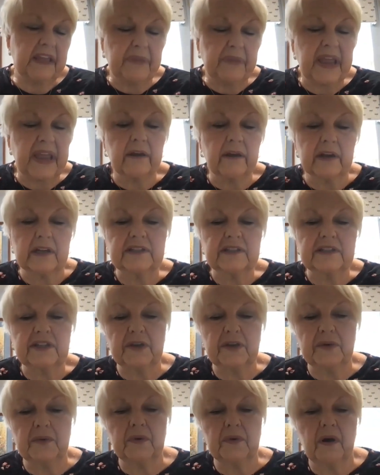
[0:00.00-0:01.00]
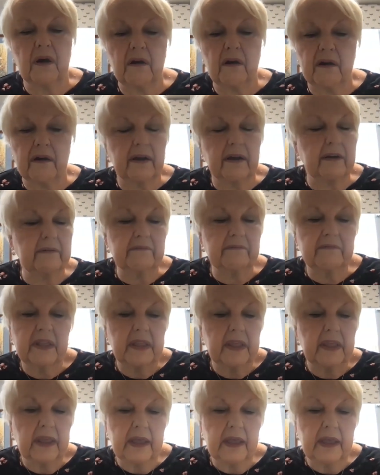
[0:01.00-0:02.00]
parents who are
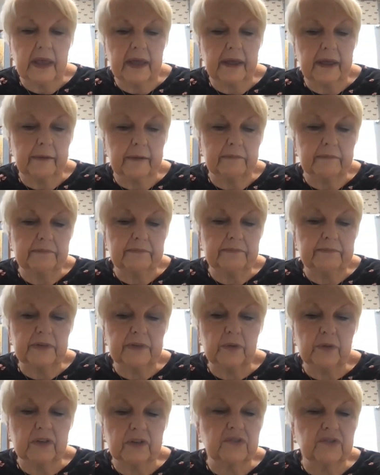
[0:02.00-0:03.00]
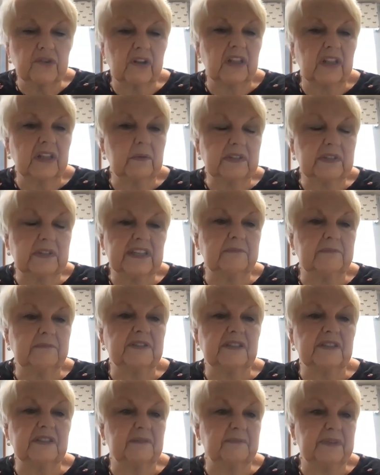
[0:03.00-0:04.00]
struggling with
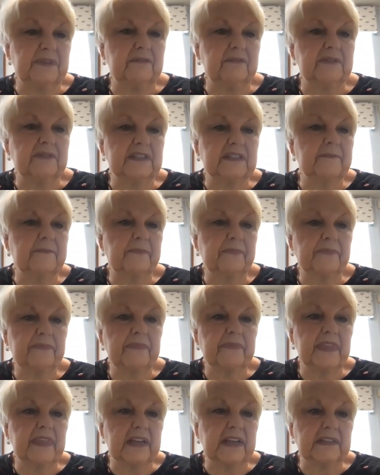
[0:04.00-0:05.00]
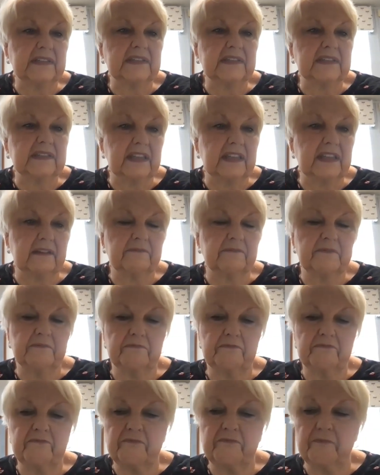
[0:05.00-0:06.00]
substance abuse. That's the
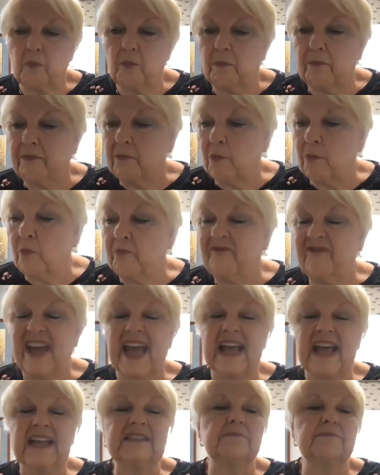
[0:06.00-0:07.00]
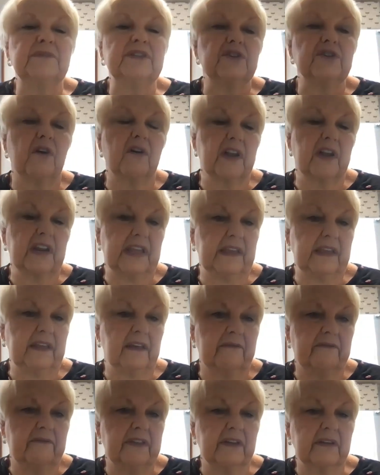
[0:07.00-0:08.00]
vast majority
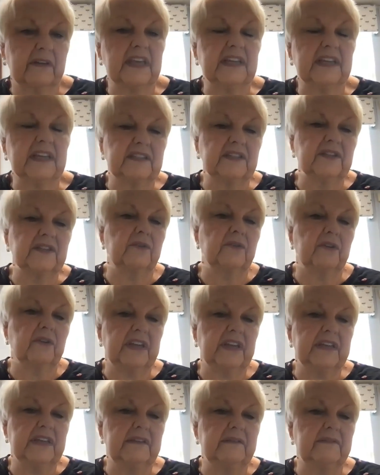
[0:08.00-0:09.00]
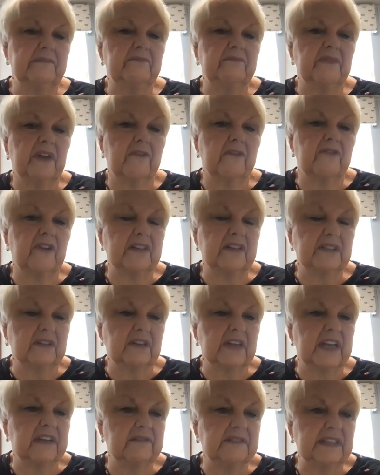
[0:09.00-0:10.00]
of the kids who are in our foster
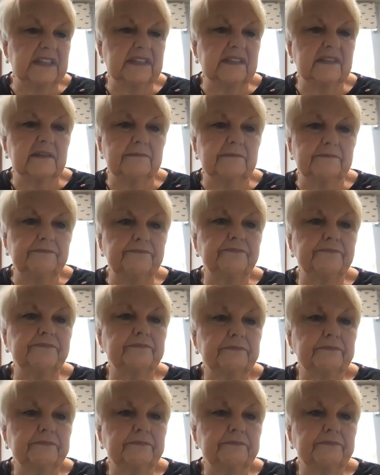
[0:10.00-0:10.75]
care system.